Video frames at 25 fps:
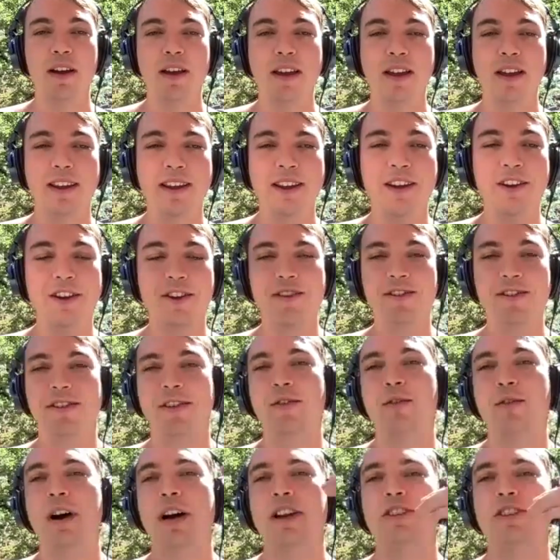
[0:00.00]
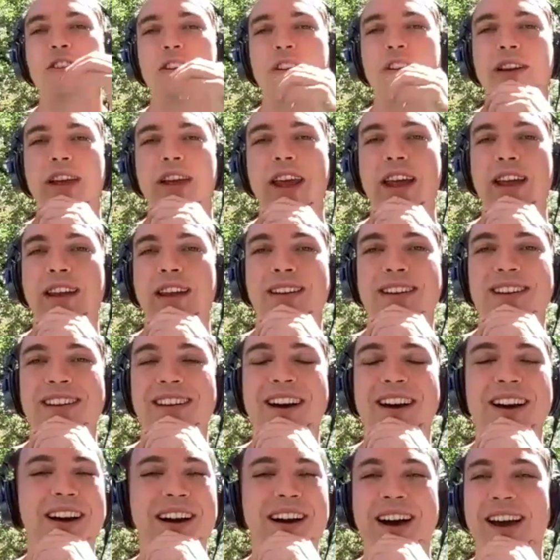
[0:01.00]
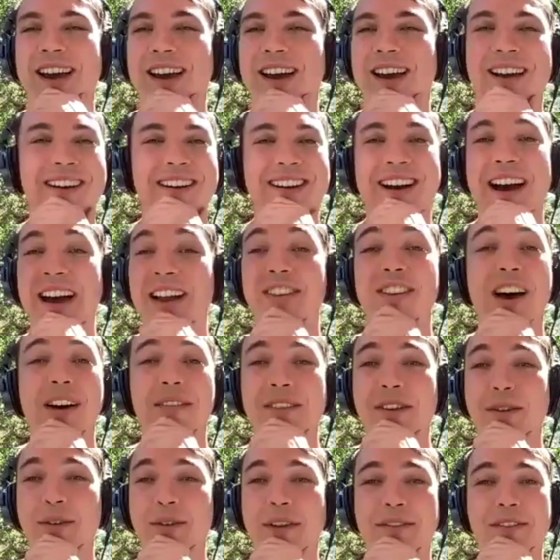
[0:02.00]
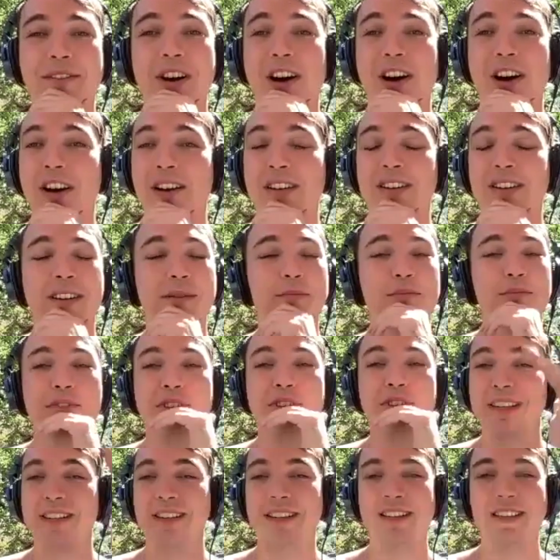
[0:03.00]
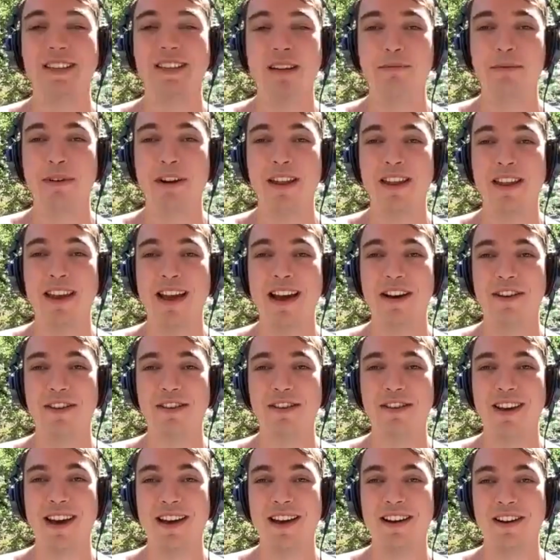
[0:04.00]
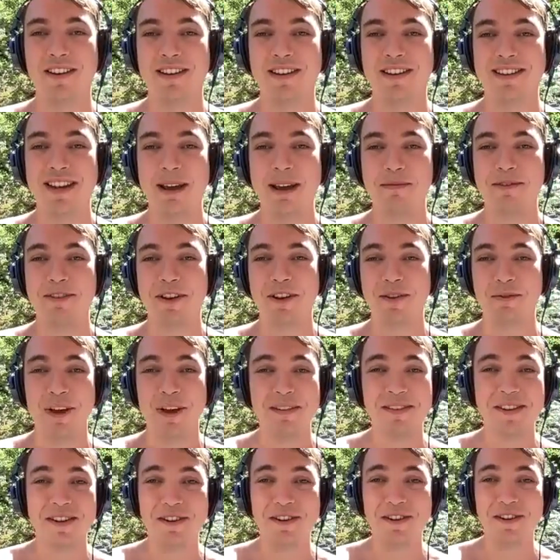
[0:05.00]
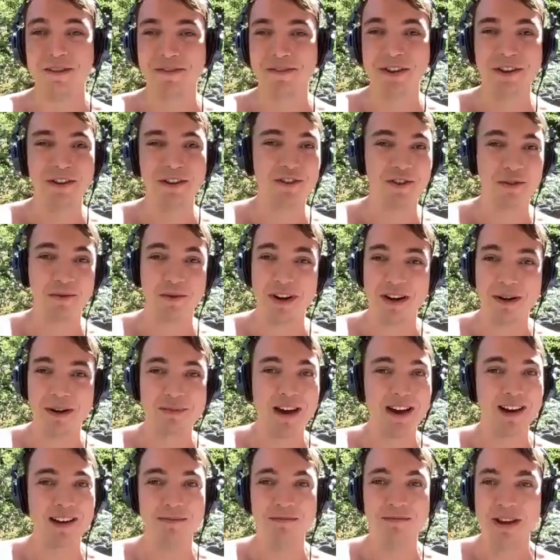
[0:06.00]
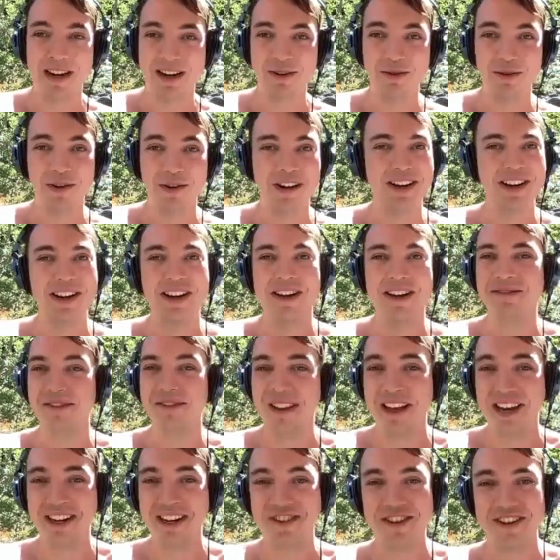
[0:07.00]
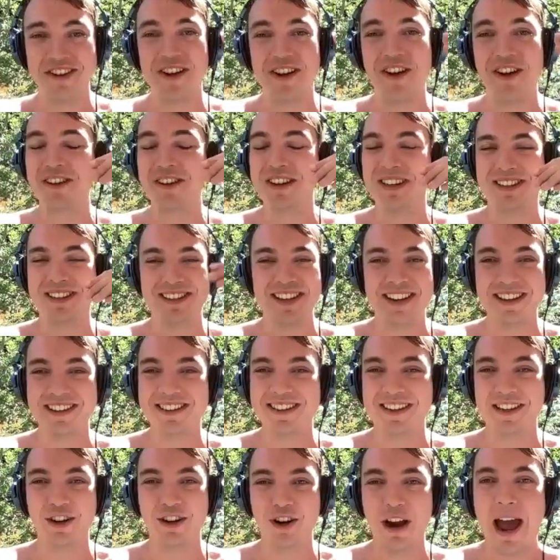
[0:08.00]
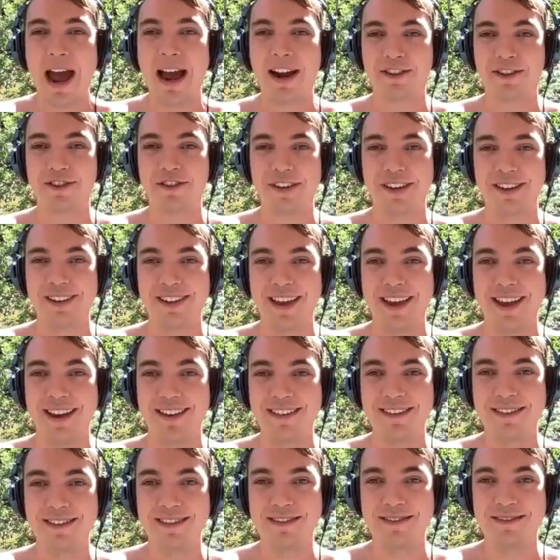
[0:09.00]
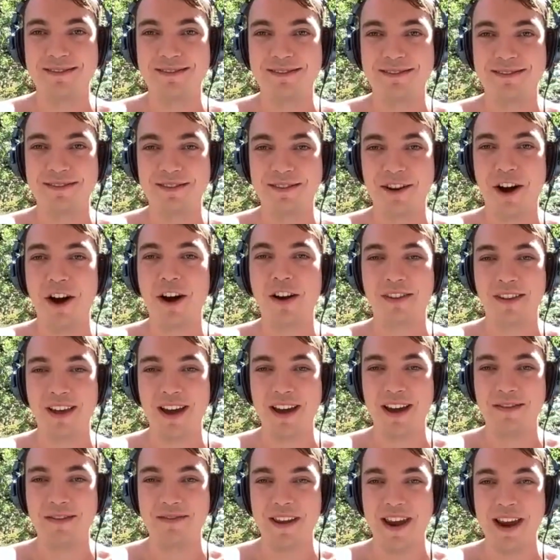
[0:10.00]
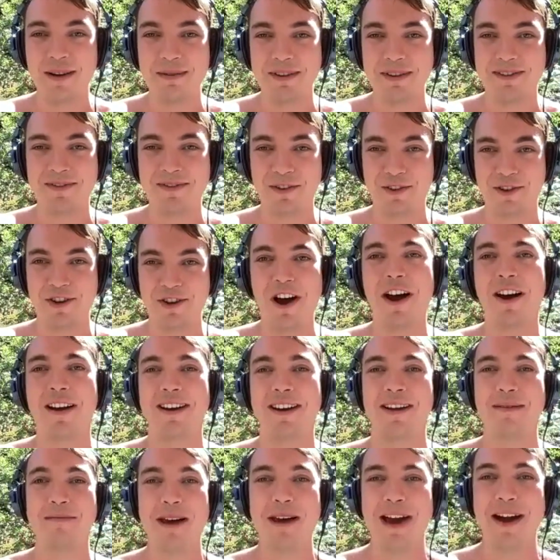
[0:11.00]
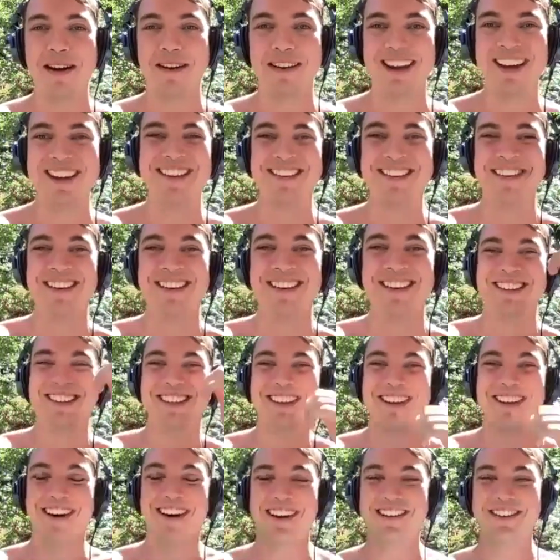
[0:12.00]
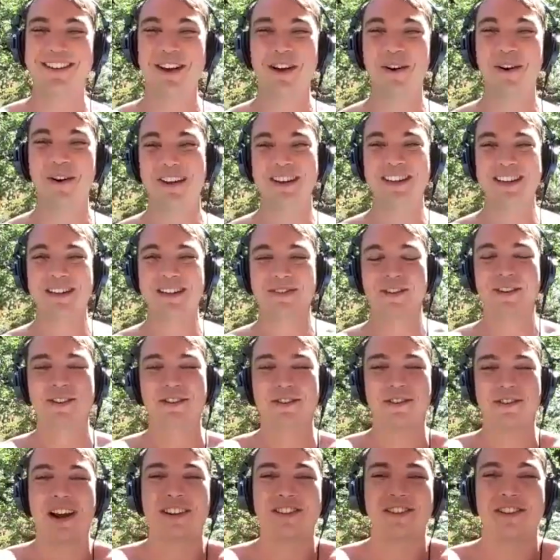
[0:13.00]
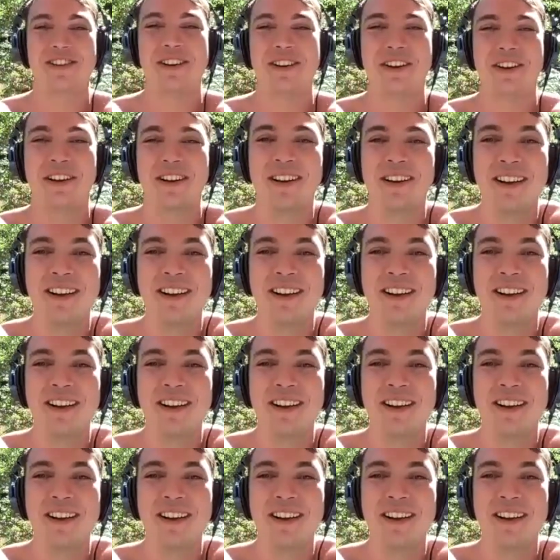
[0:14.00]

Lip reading: Here's a question, and I love that we've gone completely deep into the health side on this episode. We'll have to do a future one about Bitcoin and inflation, all these things that you're actually like online famous for talking about. We just gone totally different direction here.